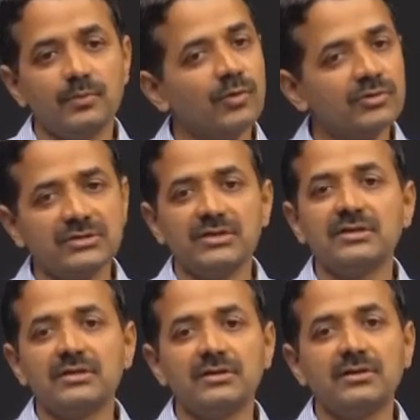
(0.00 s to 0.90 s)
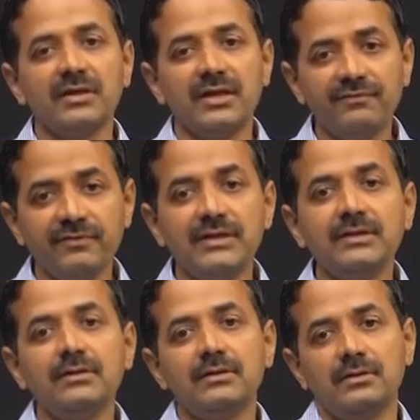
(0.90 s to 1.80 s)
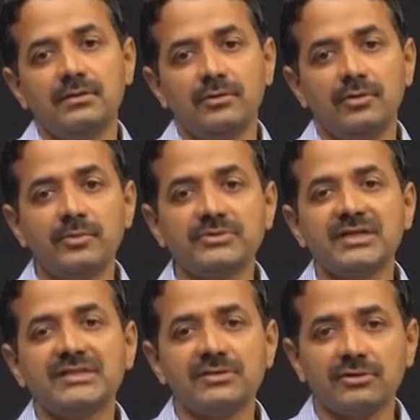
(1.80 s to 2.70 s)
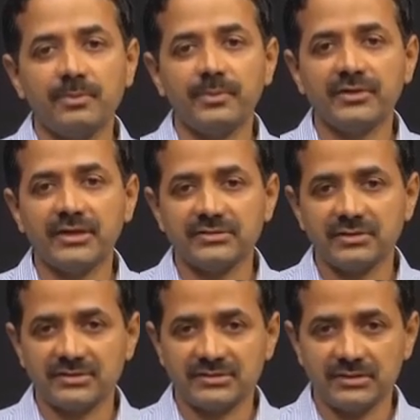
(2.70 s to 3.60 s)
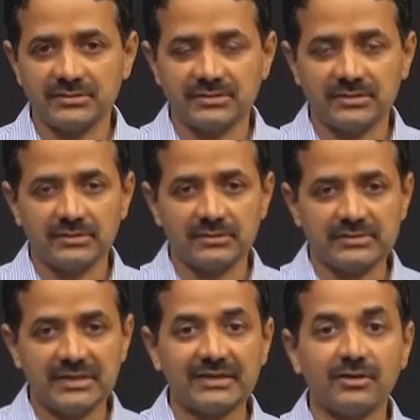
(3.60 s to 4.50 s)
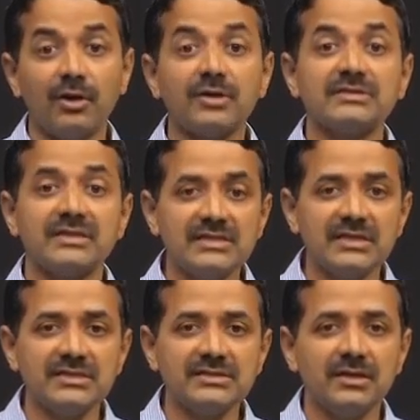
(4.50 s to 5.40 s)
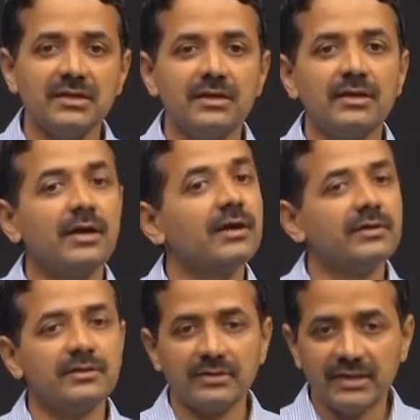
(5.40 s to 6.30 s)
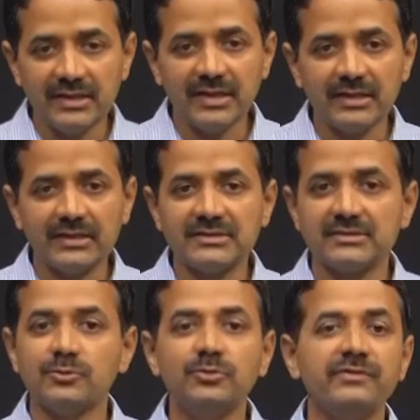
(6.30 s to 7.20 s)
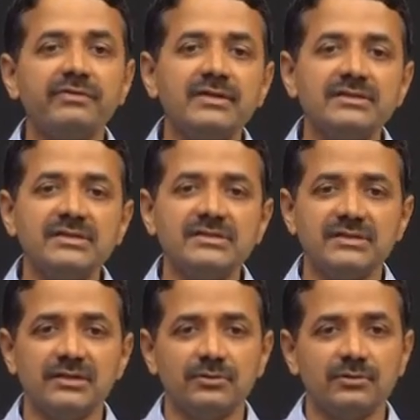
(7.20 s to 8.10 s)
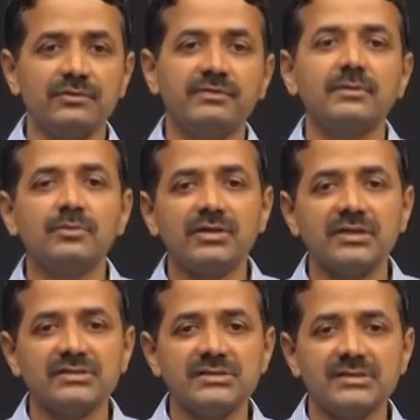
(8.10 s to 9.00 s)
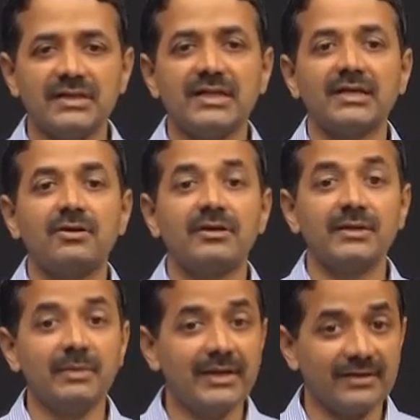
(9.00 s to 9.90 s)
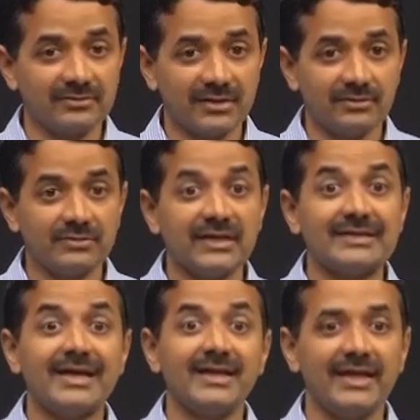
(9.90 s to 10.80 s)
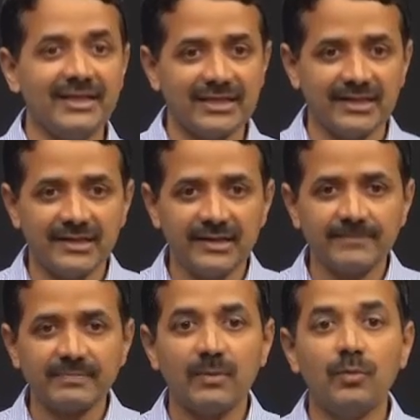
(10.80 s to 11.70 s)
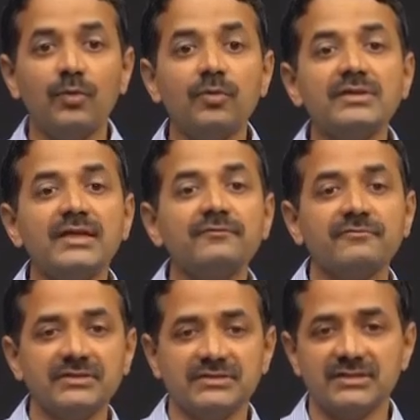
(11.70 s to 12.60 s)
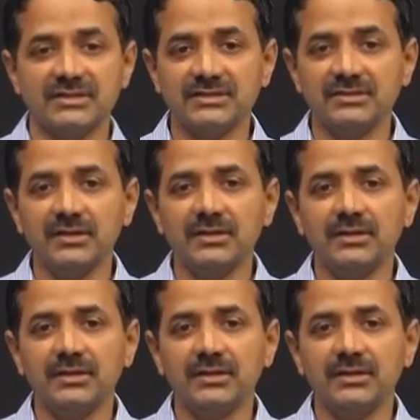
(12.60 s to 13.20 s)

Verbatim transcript: both if in homozygous or compound heterozygous uh, state, cause disease. Here it is two different genes, two different mutations, and they are called double heterozygotes and they are healthy. More than one gene